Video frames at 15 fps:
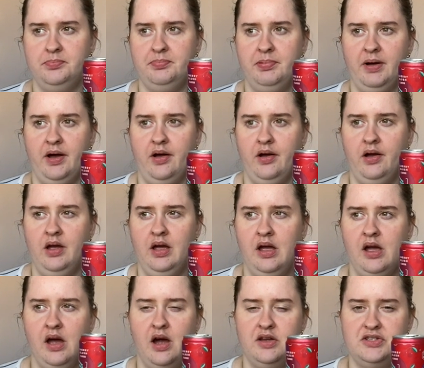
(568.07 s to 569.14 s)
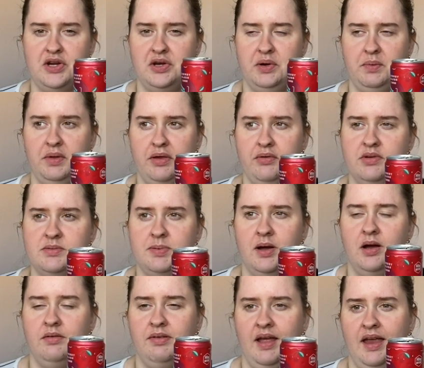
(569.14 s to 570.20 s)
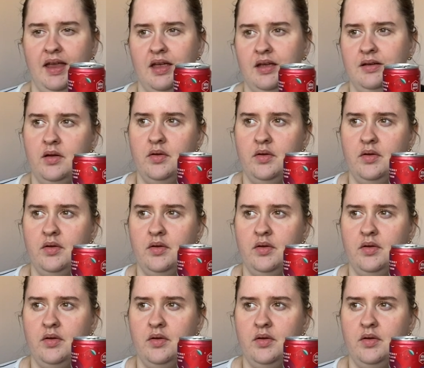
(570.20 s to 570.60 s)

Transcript: but I don't know whether it was part of like